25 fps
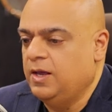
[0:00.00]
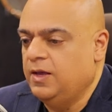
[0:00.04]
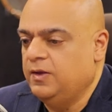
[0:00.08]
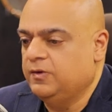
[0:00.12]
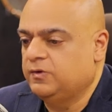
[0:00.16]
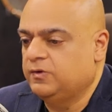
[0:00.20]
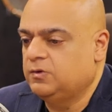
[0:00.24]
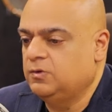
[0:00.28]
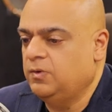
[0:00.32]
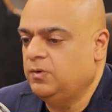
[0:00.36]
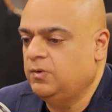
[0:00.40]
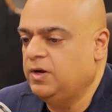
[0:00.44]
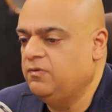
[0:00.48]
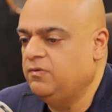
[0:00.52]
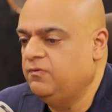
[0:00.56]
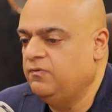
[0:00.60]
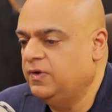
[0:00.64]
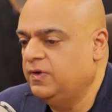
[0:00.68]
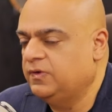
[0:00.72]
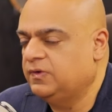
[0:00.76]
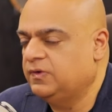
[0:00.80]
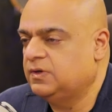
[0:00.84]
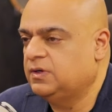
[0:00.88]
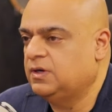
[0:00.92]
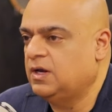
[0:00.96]
is to
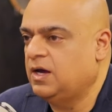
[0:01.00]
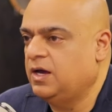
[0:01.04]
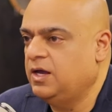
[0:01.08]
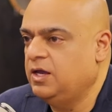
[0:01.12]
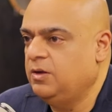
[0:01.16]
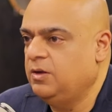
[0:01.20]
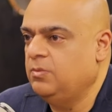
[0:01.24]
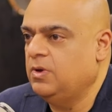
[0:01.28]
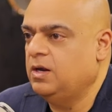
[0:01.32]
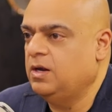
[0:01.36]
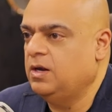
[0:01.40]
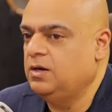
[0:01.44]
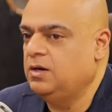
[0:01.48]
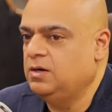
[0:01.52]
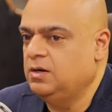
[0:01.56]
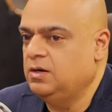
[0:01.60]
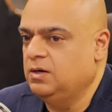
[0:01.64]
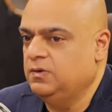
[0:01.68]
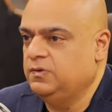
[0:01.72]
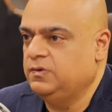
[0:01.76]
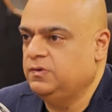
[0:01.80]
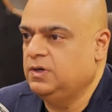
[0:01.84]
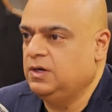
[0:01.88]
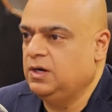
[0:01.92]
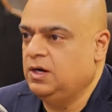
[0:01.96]
invest time and
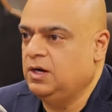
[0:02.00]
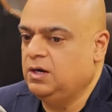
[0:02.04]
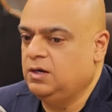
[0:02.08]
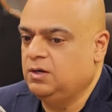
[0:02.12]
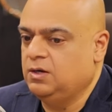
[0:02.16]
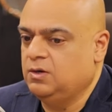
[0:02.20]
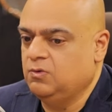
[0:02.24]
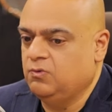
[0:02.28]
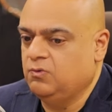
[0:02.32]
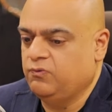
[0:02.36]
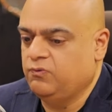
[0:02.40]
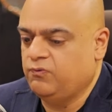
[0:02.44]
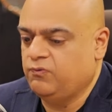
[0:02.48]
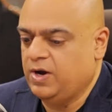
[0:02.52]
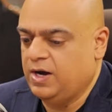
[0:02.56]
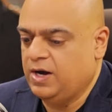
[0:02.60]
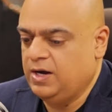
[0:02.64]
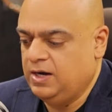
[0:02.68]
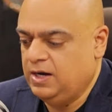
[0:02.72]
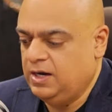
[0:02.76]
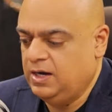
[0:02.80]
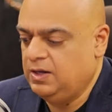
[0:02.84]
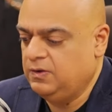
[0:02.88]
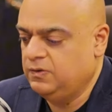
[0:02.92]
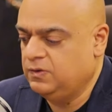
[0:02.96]
energy into
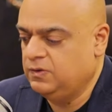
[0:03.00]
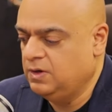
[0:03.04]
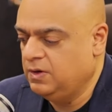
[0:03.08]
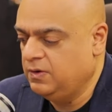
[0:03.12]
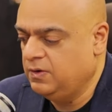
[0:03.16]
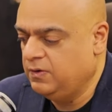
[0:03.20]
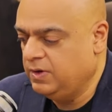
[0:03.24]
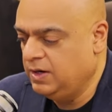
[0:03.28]
finding yes.